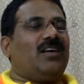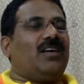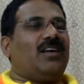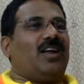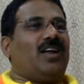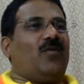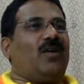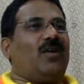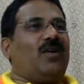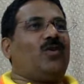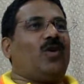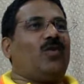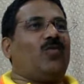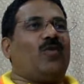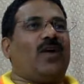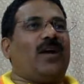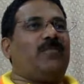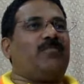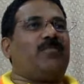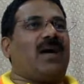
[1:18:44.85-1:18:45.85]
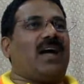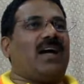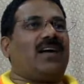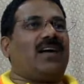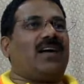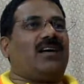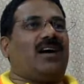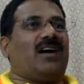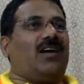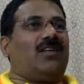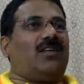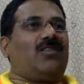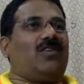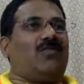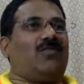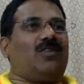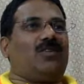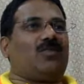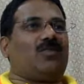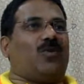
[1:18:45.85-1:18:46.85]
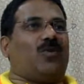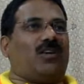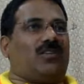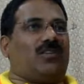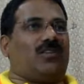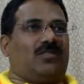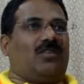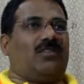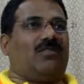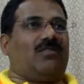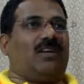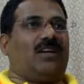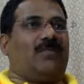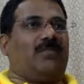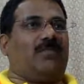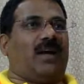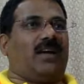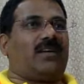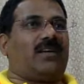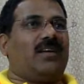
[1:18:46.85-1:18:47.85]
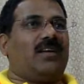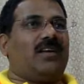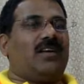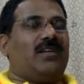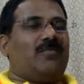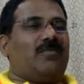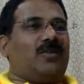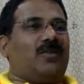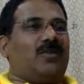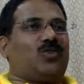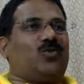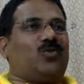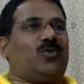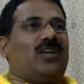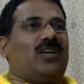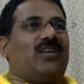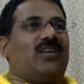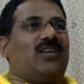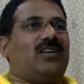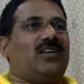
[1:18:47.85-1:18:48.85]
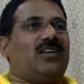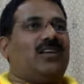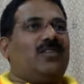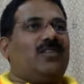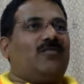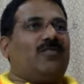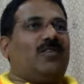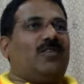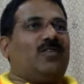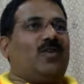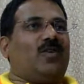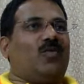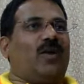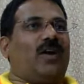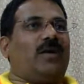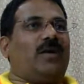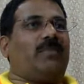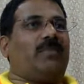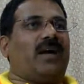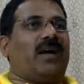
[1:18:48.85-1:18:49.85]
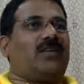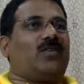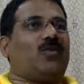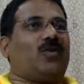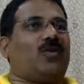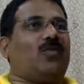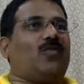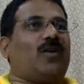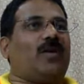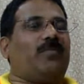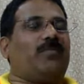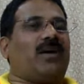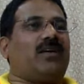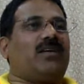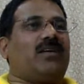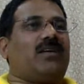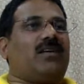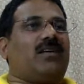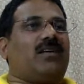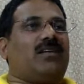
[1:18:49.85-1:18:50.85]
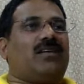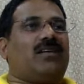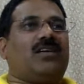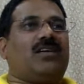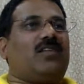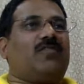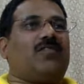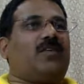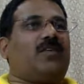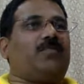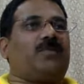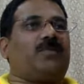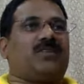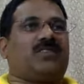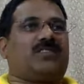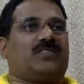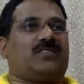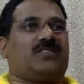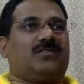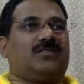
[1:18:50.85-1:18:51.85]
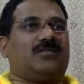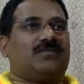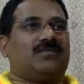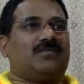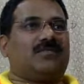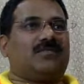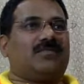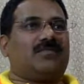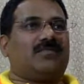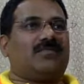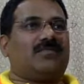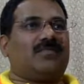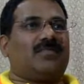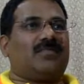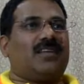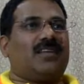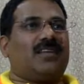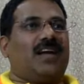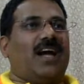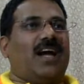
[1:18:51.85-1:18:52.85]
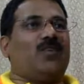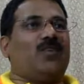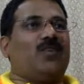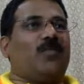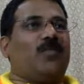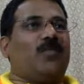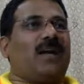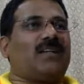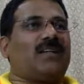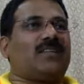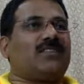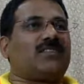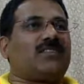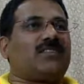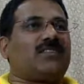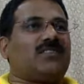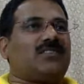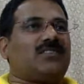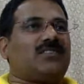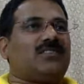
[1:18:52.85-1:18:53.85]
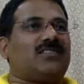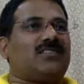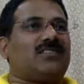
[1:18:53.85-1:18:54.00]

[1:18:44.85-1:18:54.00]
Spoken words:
Now when you all went back, I don't know with what you all went back, but surely when you all went back a different person. And you all practiced it.